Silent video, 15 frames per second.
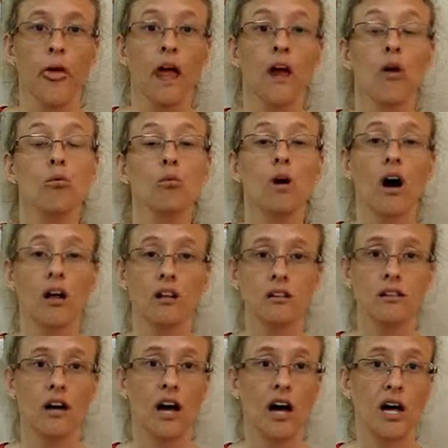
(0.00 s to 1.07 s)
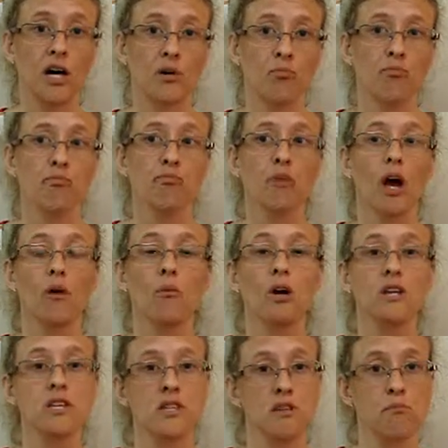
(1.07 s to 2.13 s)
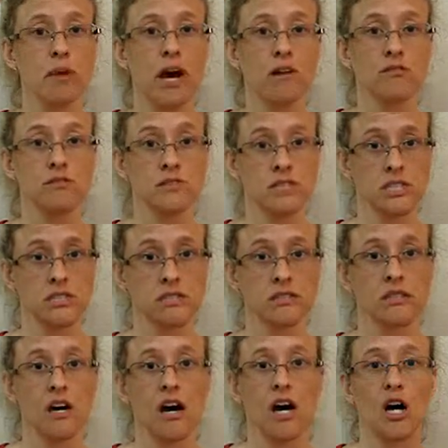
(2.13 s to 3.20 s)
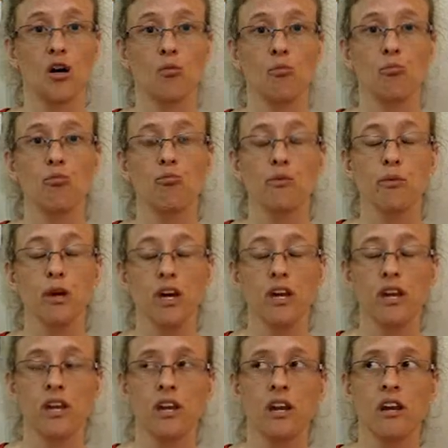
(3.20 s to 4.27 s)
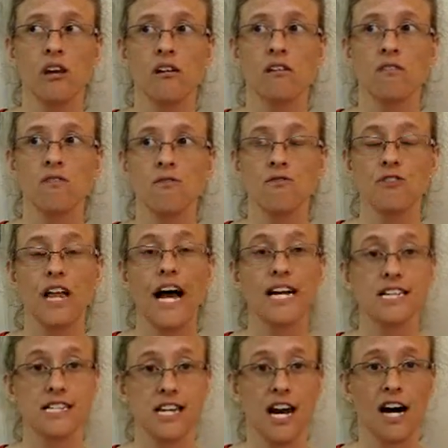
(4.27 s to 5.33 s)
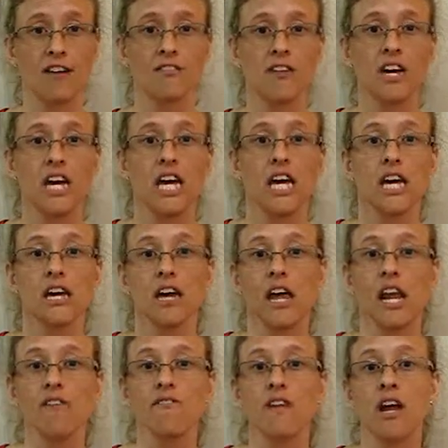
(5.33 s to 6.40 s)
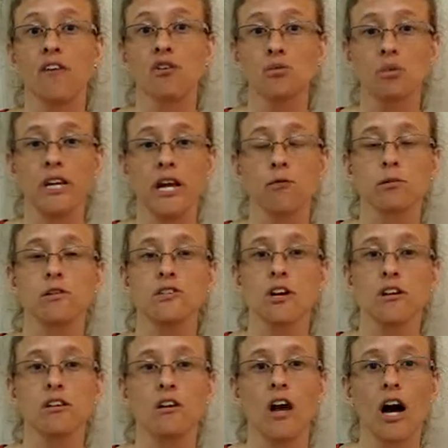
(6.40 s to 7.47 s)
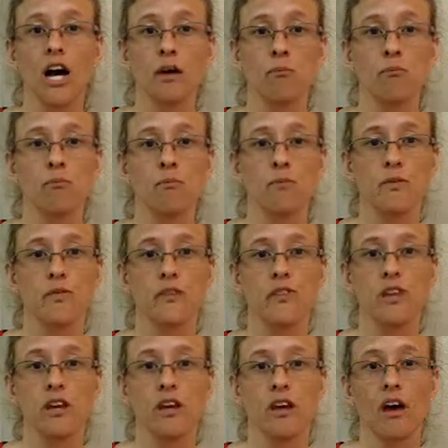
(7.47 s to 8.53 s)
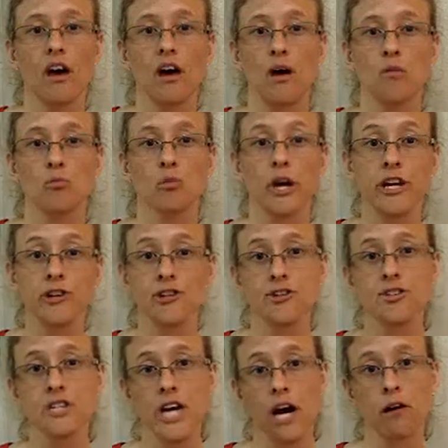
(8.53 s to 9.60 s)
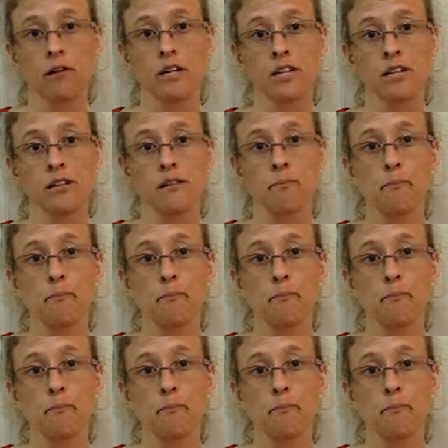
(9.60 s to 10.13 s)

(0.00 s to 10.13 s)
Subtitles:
Well, I went to the mountains in Flagstaff, and I've never been able to climb the Rangers Tower.